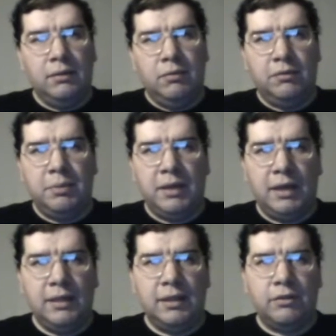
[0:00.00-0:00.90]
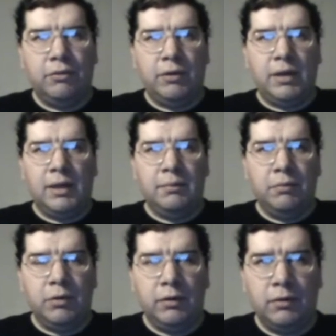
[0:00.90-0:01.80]
was behind the
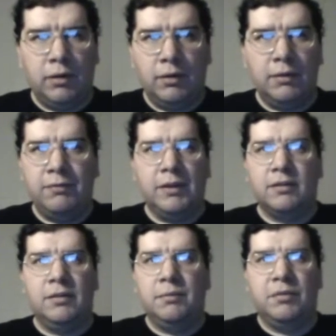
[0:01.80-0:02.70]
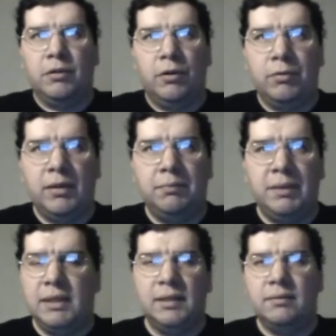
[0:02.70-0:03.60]
crime where all the victims are already
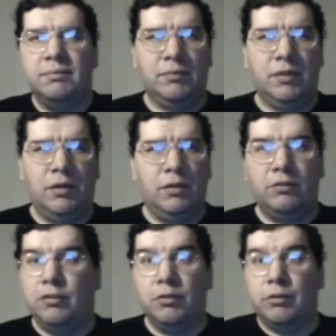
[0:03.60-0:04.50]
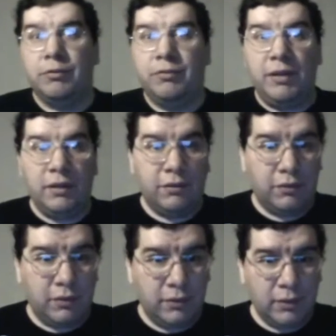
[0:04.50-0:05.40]
being all Joker
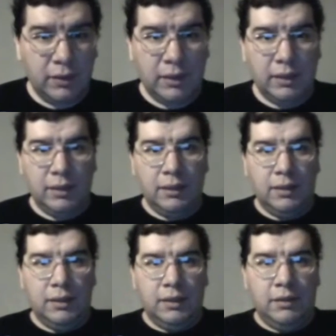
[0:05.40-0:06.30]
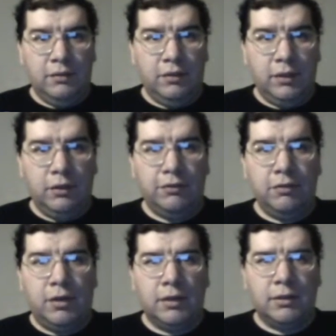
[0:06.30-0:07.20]
faced. So he goes
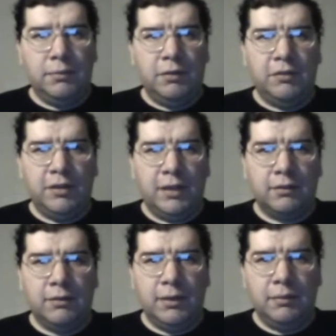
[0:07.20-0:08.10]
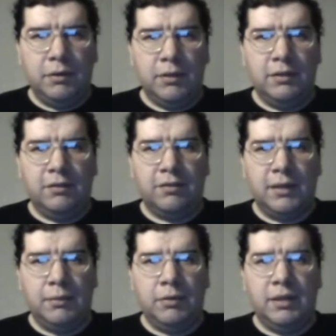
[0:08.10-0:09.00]
to Arkham to talk to him, only to
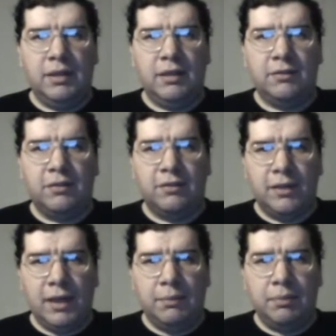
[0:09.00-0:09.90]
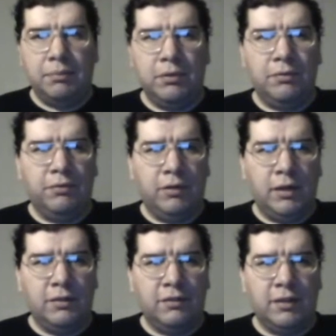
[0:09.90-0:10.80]
discover that he has escaped put
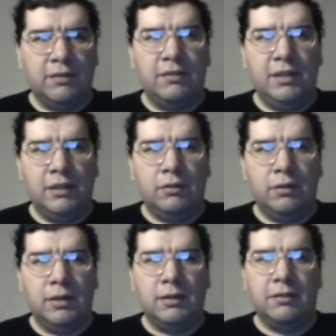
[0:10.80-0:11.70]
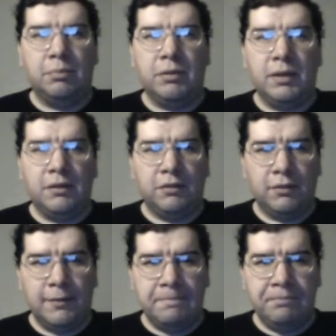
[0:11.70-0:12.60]
Franz as a decoy in his
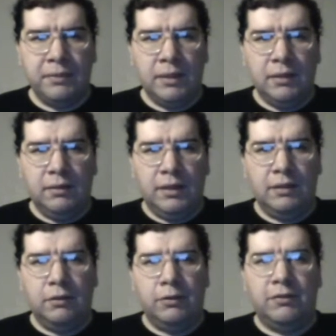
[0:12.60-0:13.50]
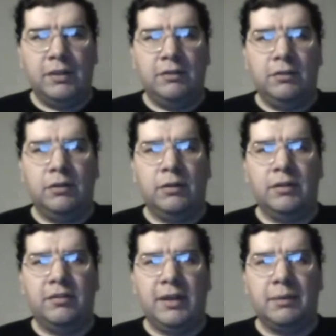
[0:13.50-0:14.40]
place. Then learns that Joker
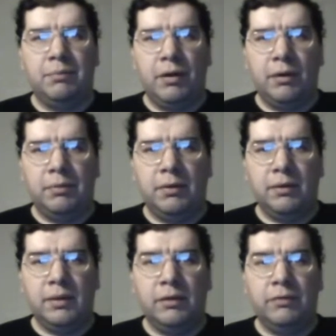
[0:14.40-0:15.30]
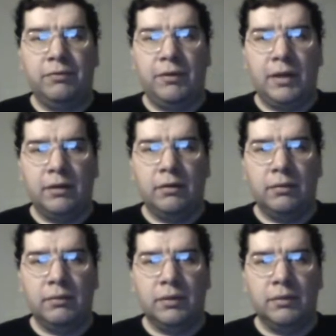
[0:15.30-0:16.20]
attacked Barbara and her
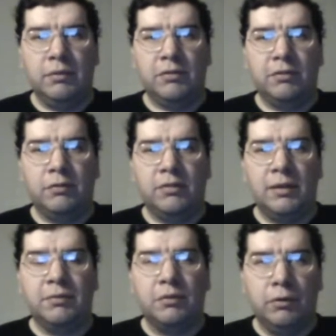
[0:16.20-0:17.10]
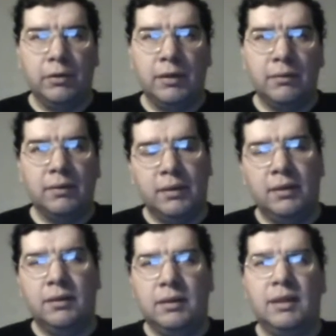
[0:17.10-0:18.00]
father, Commissioner James Gordon,
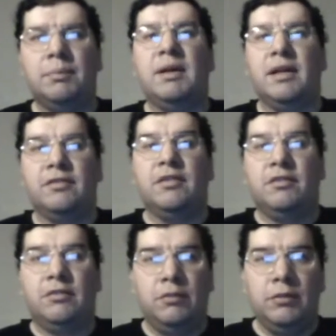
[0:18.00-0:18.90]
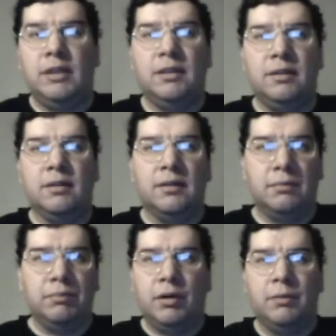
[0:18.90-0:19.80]
yeah, by actually shooting
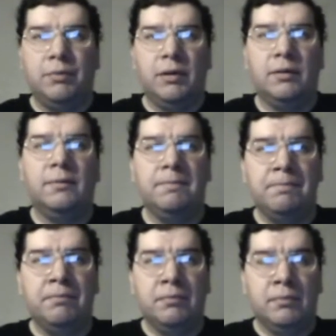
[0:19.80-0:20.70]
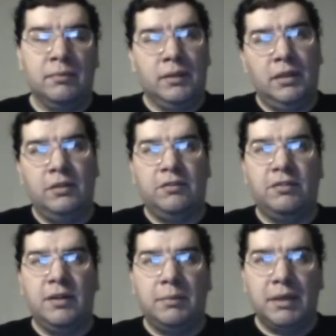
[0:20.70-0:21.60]
uh, Barbara in the
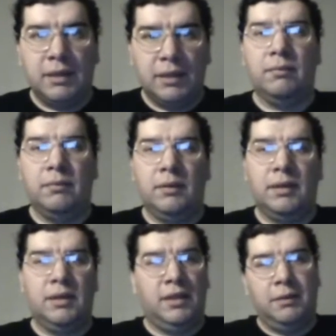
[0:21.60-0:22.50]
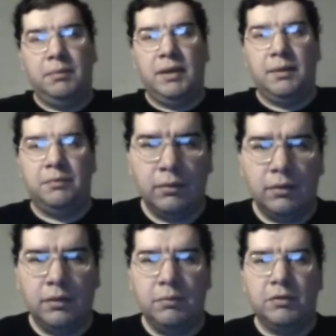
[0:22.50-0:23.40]
stomach and kidnapped
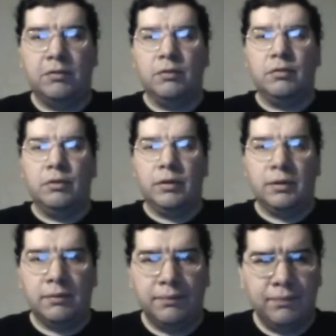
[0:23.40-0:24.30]
Commissioner Gordon,